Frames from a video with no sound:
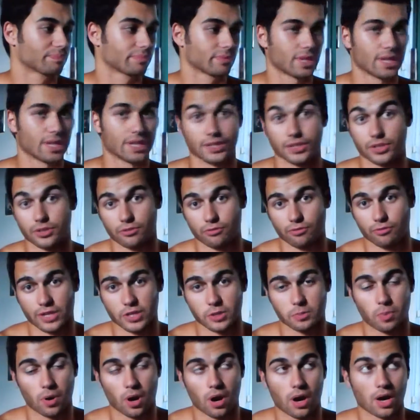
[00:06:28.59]
Hence rest
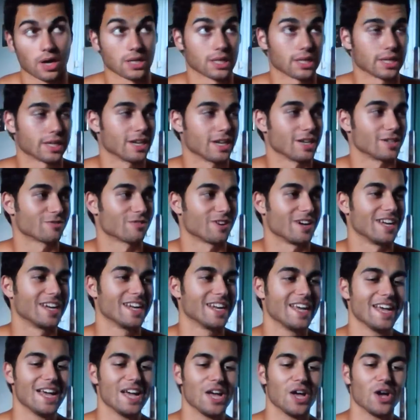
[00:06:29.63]
pause, I guess, right?
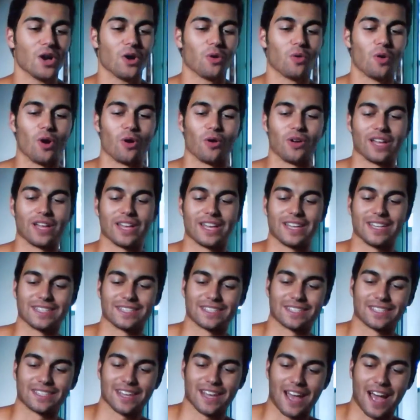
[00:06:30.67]
Well,
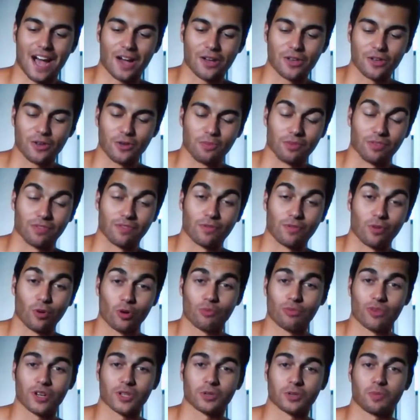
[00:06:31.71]
it's how you
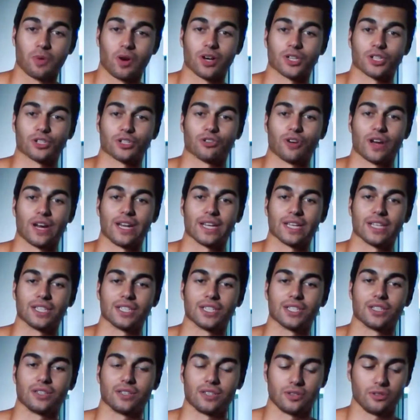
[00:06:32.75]
perform rest pause training
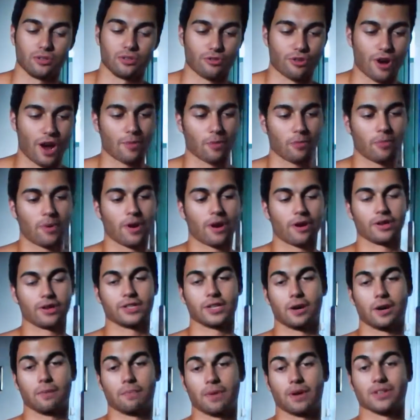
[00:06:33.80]
is you grab a pair of
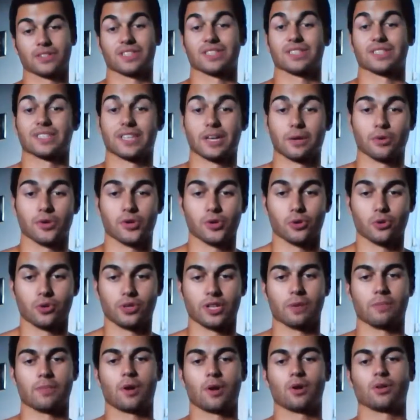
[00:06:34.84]
dumbbells. Let's say we're doing
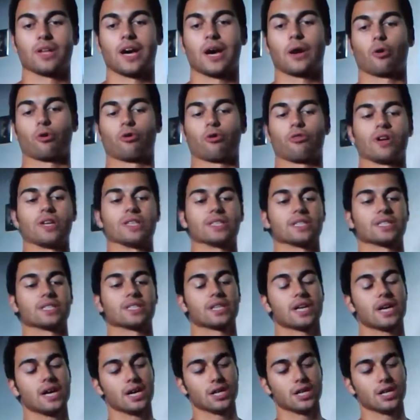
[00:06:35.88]
dumbbell lateral raises.